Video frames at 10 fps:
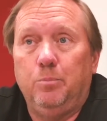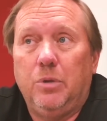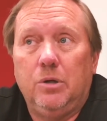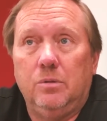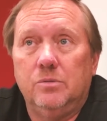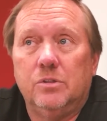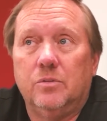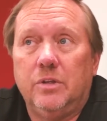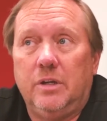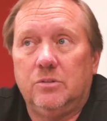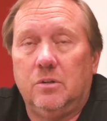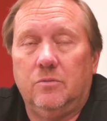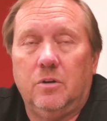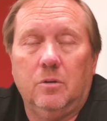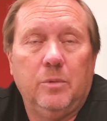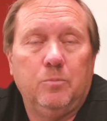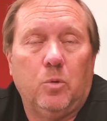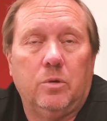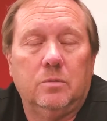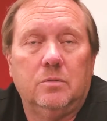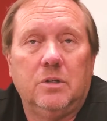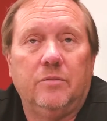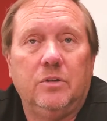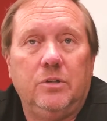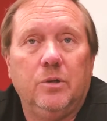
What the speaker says: Bones and things are a little bit more tough to deal